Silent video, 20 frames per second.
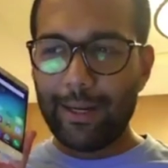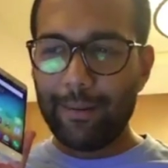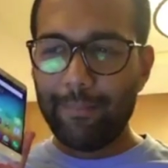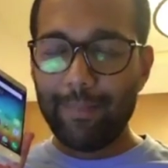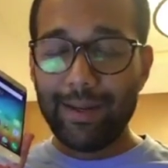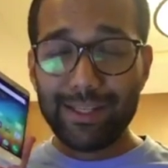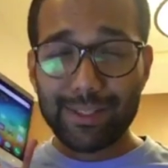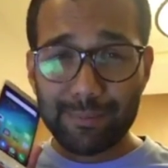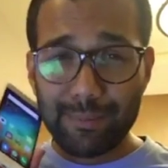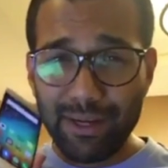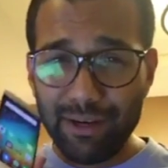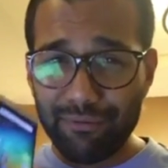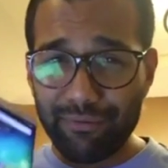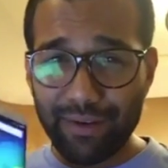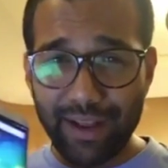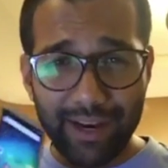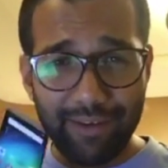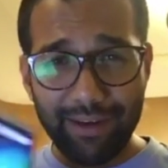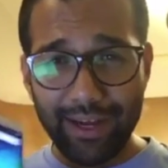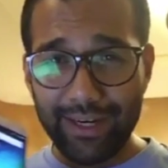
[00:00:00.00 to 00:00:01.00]
It's been a
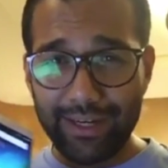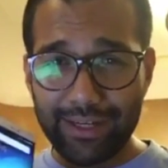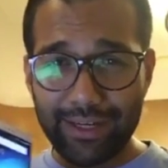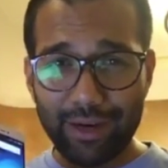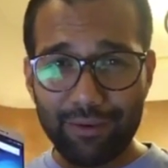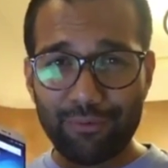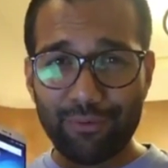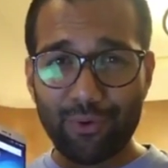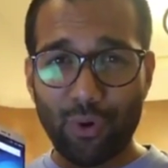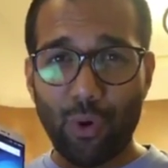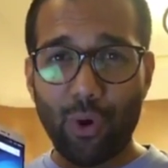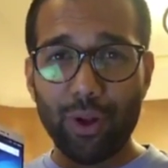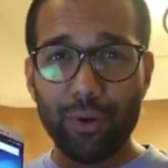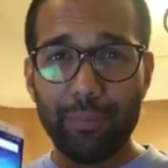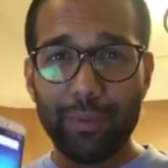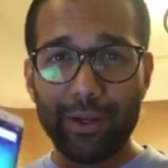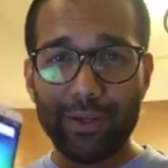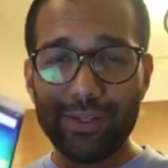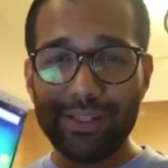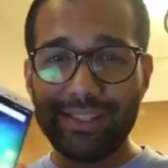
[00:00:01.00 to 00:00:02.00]
very tough call
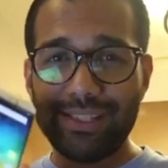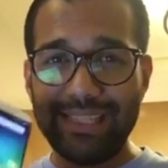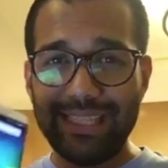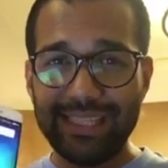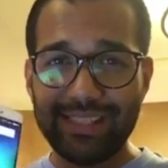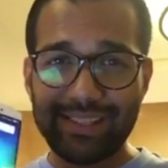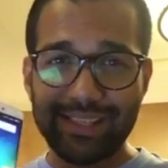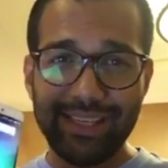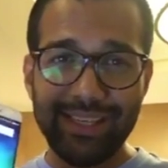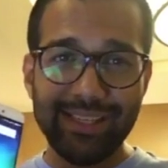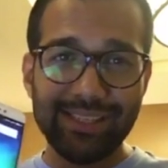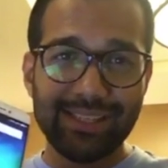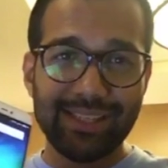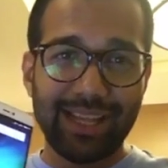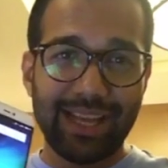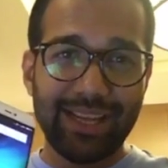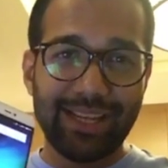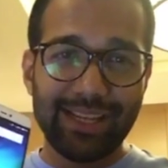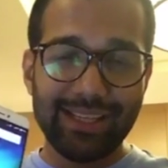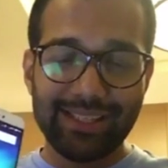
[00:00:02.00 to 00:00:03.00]
because this is,
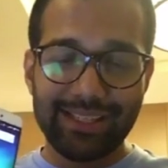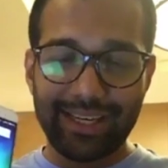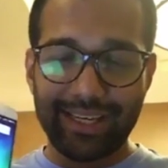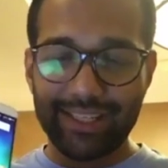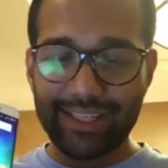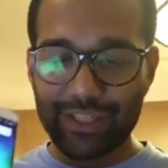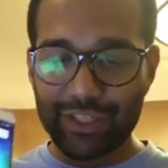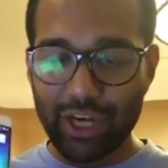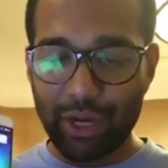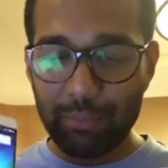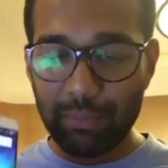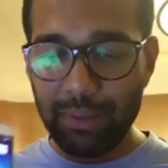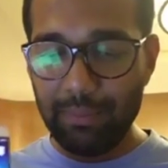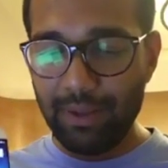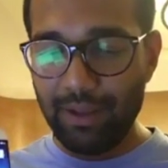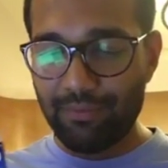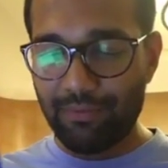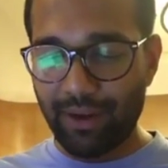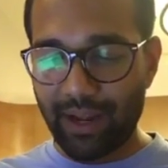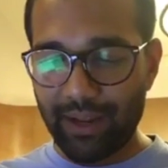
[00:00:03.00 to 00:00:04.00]
like I said, the Xiaomi
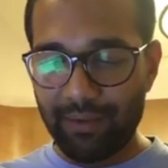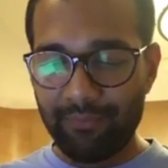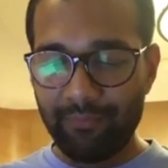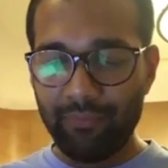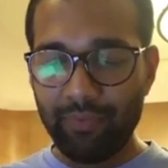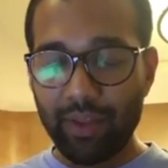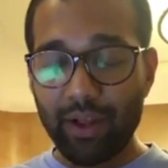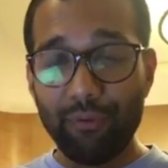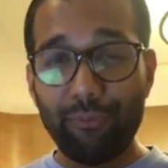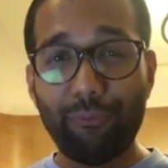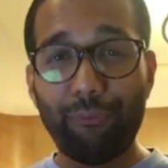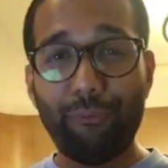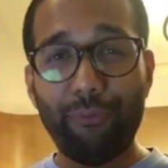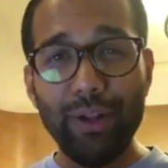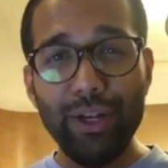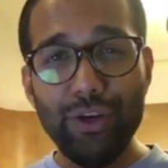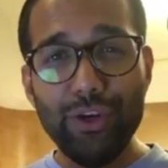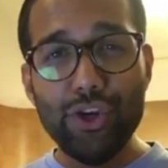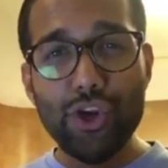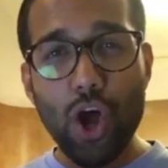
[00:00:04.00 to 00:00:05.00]
Mi 5, a
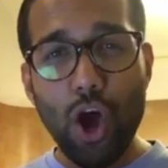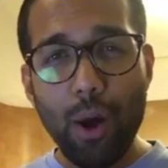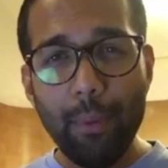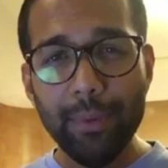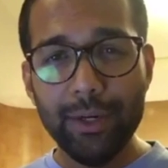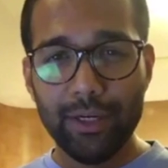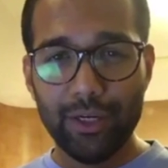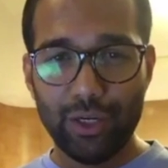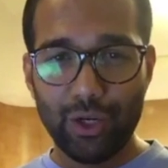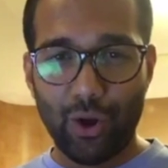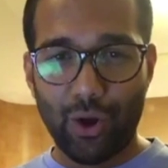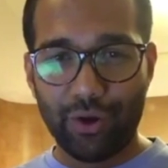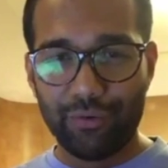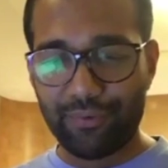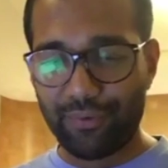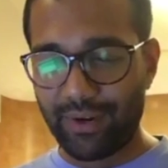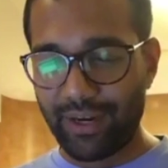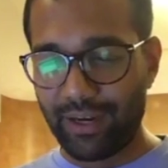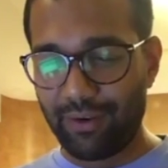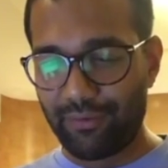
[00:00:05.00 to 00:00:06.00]
phenomenal
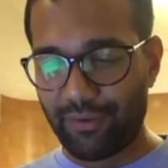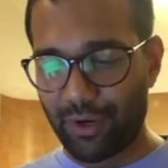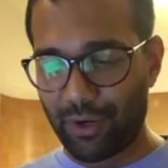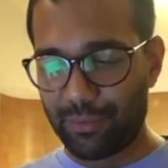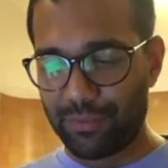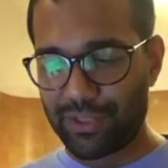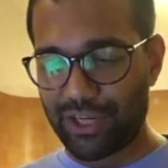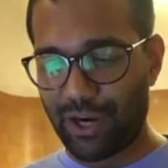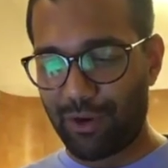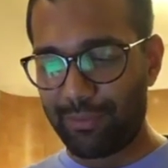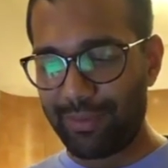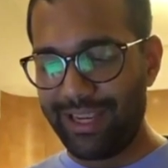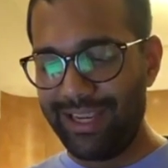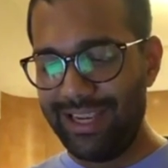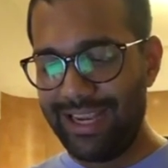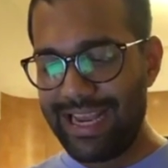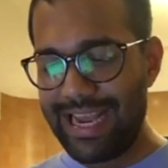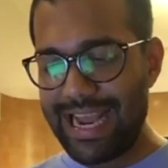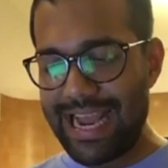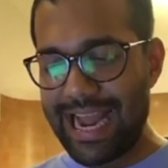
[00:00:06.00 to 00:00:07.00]
offering from Xiaomi.
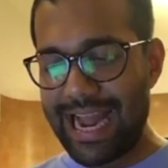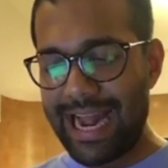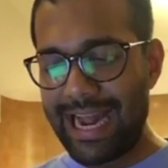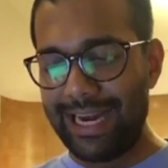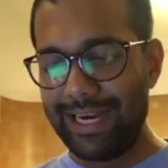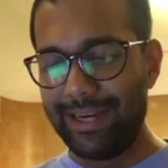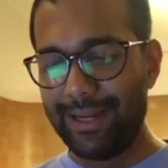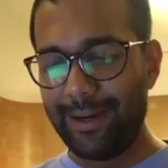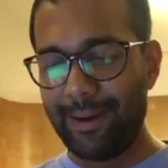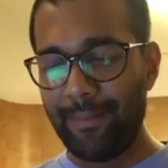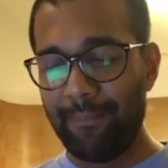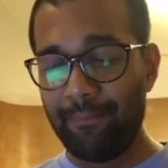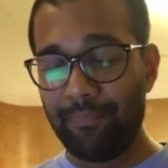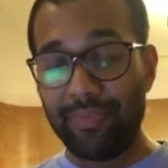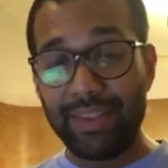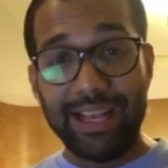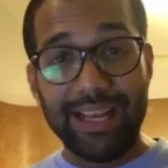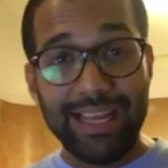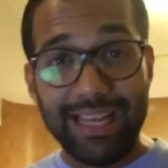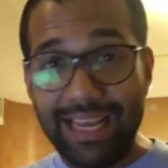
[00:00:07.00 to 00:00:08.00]
And
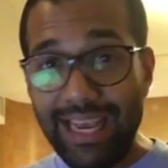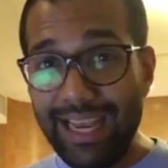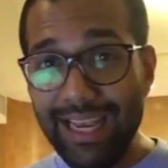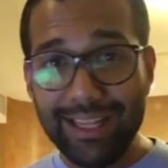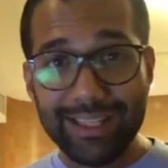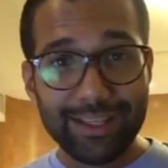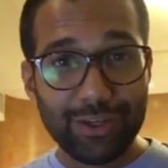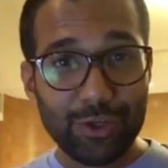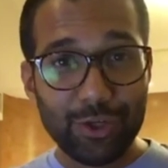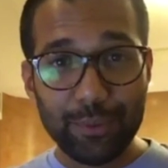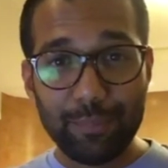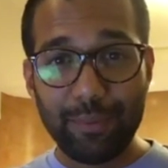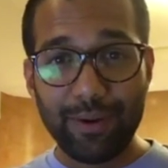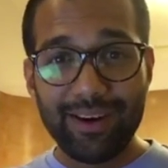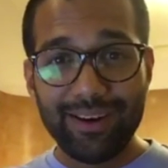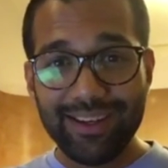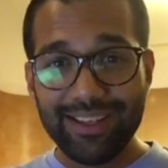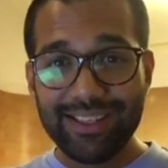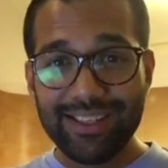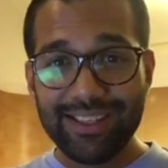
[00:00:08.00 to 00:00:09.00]
hey, the good
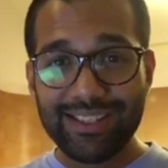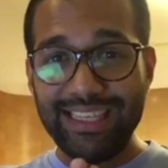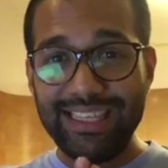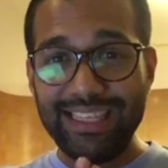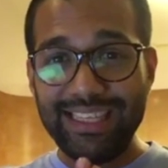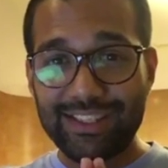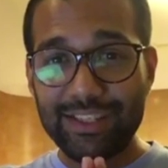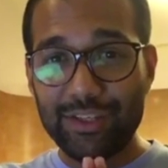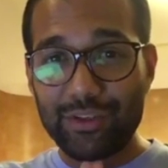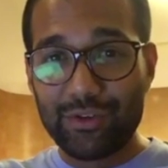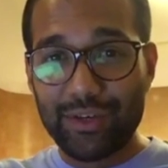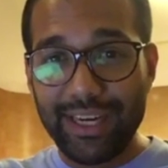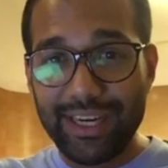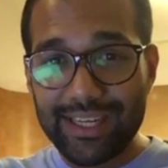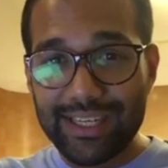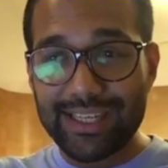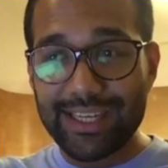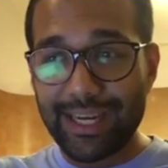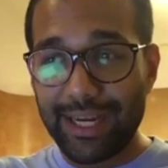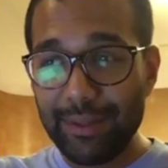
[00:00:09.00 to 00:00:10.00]
part is it's a
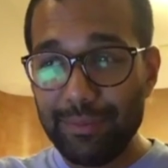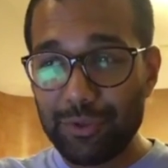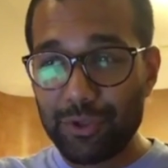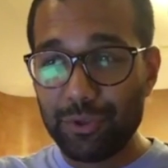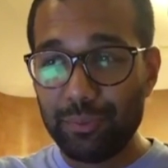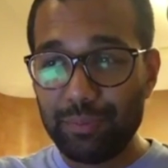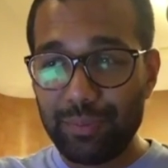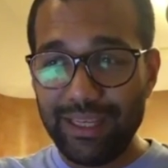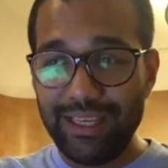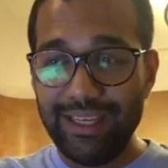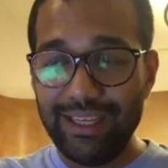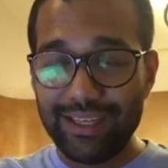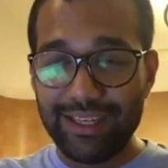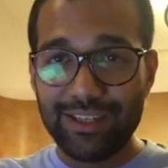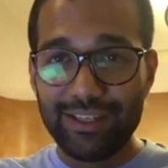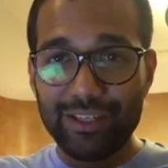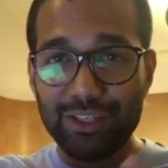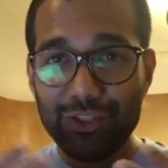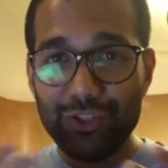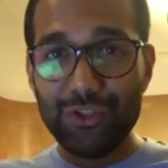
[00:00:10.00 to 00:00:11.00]
great time to be a
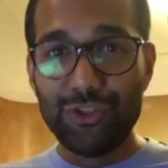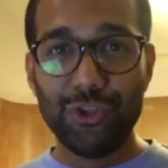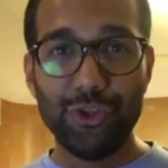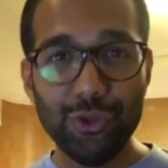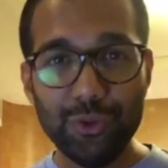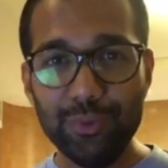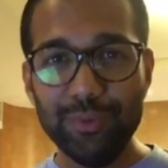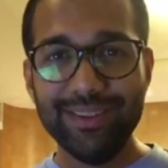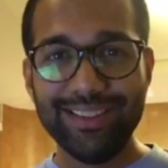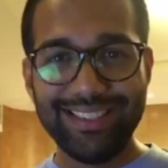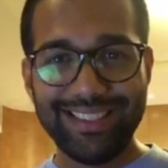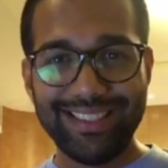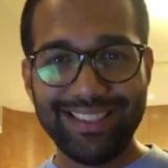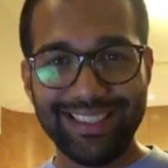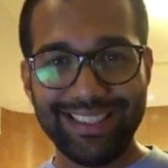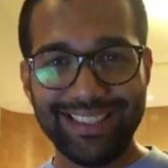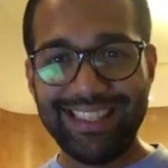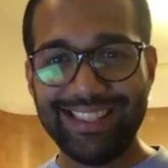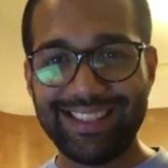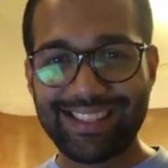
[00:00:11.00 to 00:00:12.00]
consumer in
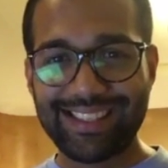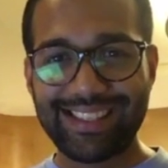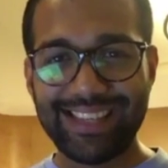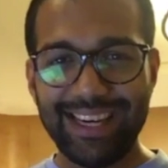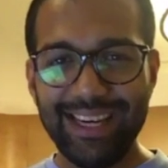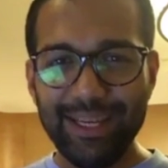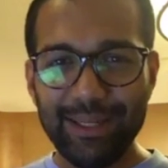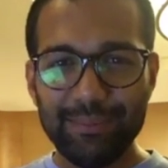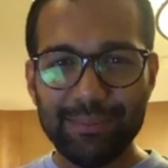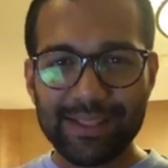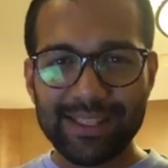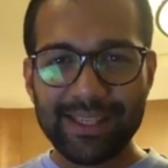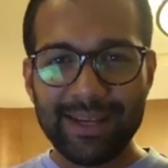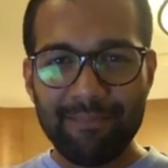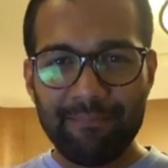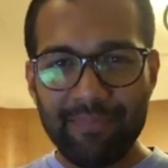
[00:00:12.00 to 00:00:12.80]
these times.